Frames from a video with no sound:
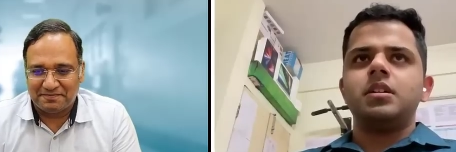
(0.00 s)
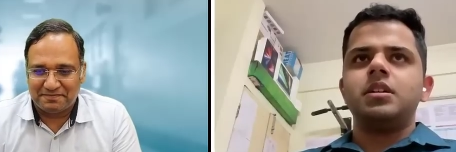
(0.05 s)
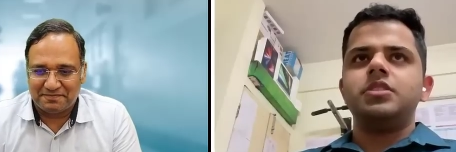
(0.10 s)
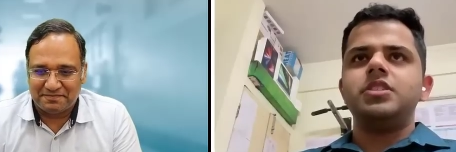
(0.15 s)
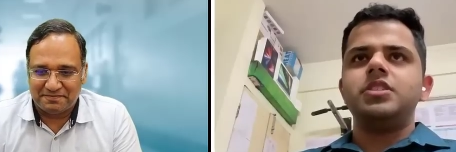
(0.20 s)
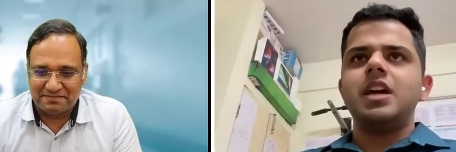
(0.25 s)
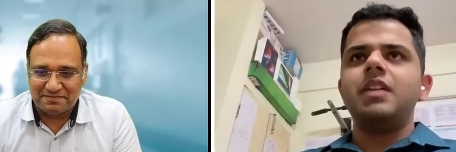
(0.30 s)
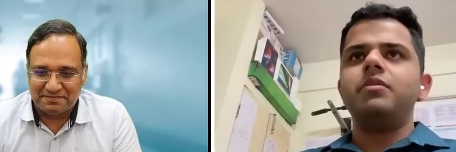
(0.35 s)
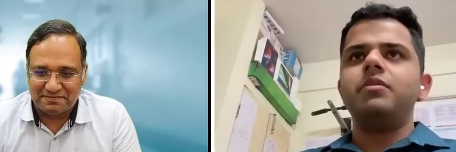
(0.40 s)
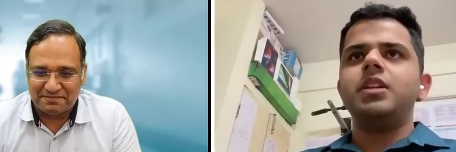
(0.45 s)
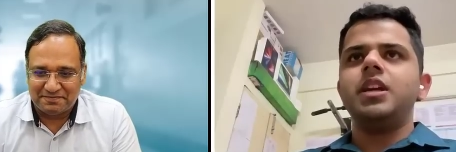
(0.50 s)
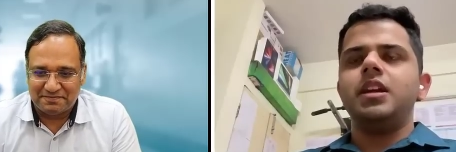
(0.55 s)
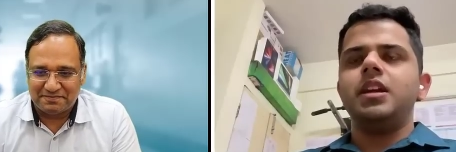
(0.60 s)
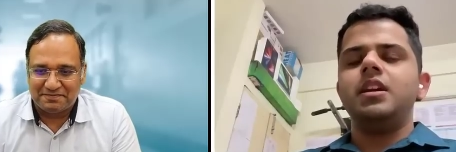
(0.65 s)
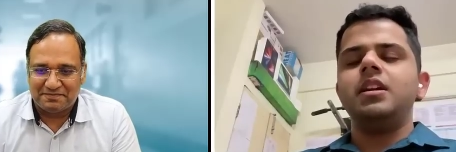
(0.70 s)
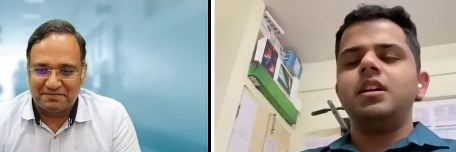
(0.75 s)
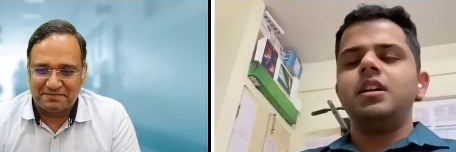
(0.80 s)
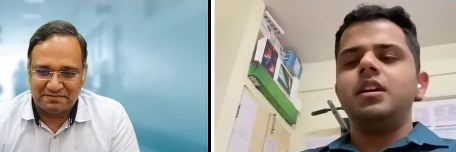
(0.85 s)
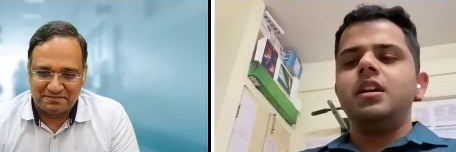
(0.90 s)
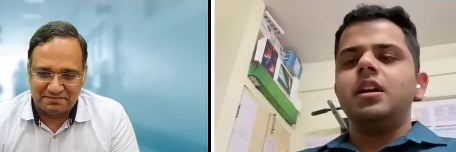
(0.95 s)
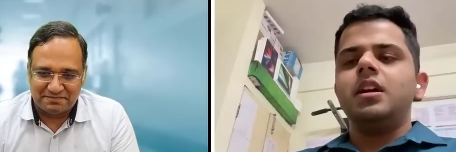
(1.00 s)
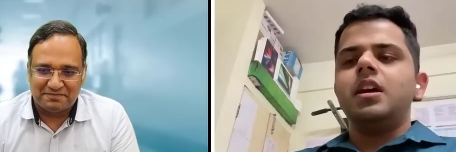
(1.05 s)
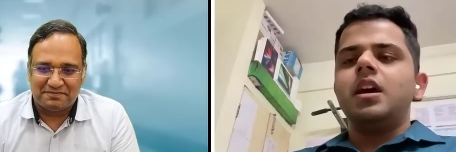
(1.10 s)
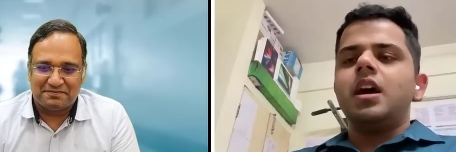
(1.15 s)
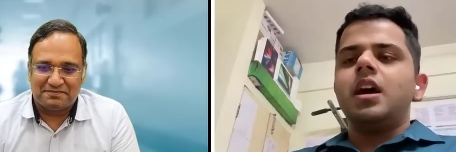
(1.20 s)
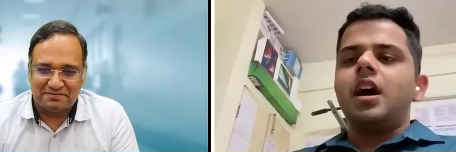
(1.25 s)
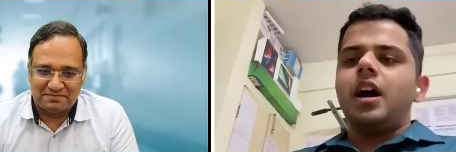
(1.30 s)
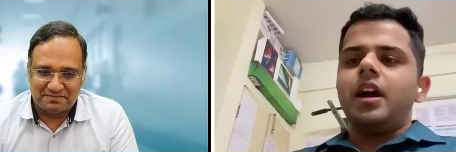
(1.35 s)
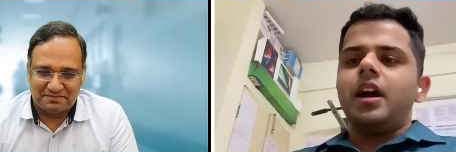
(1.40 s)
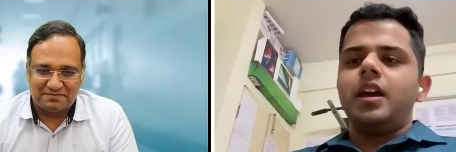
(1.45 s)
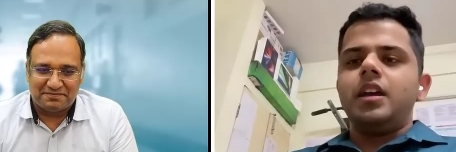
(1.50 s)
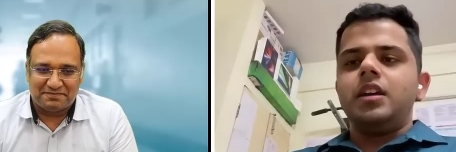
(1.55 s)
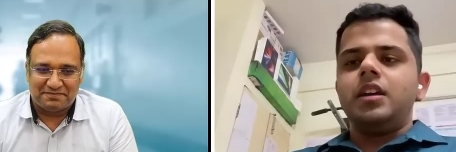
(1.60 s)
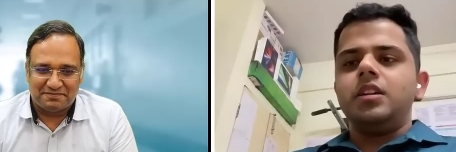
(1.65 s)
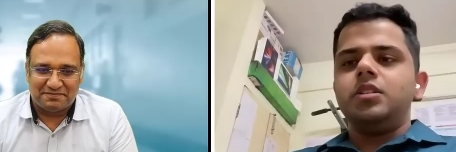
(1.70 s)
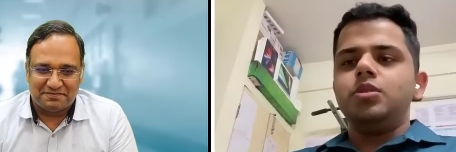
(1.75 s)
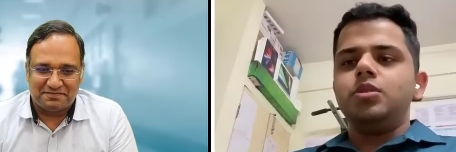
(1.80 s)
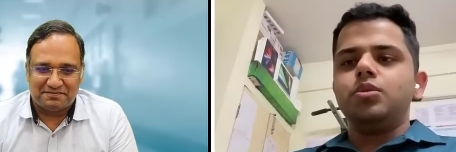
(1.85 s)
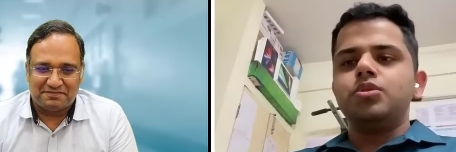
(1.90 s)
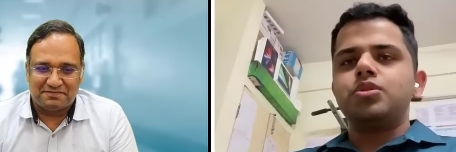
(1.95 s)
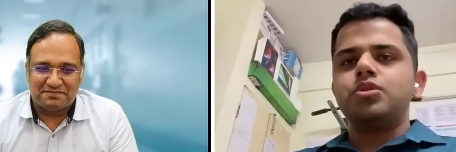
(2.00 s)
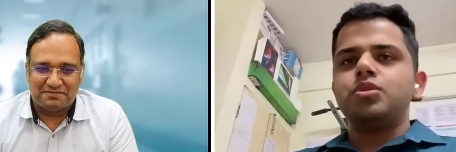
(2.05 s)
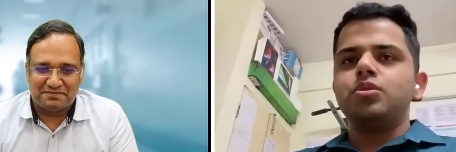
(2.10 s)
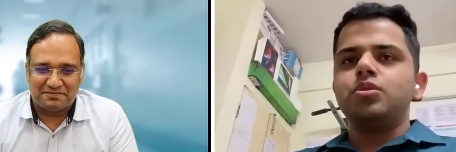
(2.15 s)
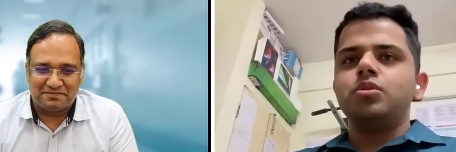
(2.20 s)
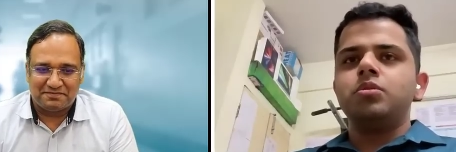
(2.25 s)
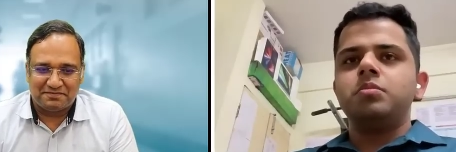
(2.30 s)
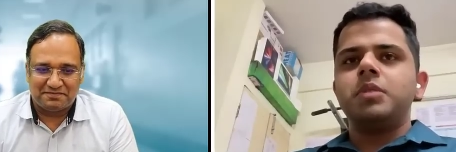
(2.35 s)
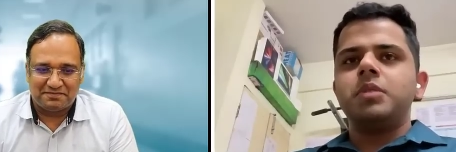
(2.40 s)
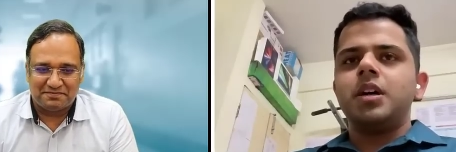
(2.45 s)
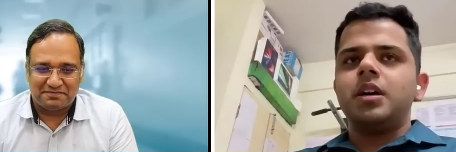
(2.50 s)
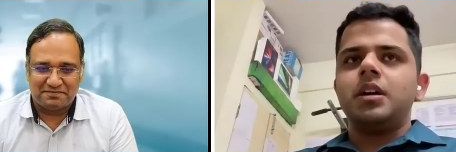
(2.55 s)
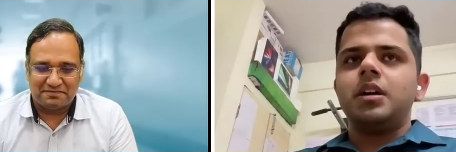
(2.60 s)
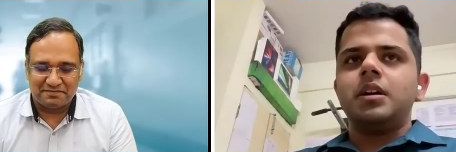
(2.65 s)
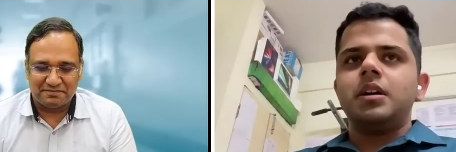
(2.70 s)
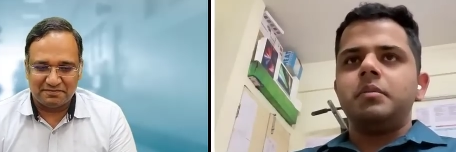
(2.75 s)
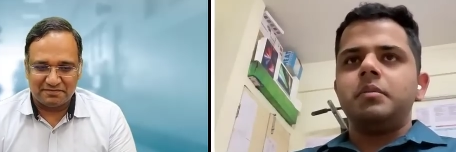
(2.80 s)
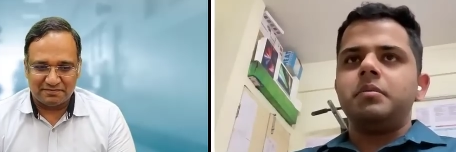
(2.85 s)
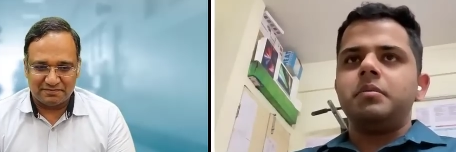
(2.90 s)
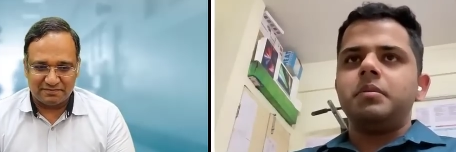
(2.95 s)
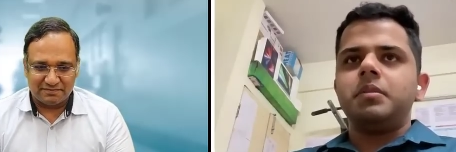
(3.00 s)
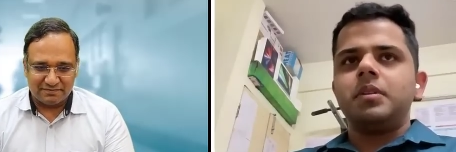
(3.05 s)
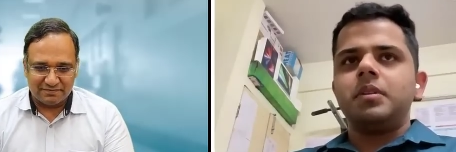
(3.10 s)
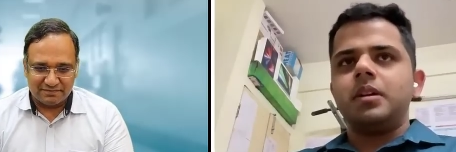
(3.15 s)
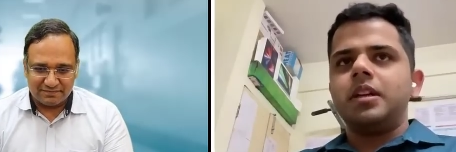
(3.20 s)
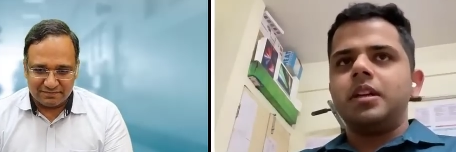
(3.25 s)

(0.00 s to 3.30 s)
Speaker 1: January, I used to uh,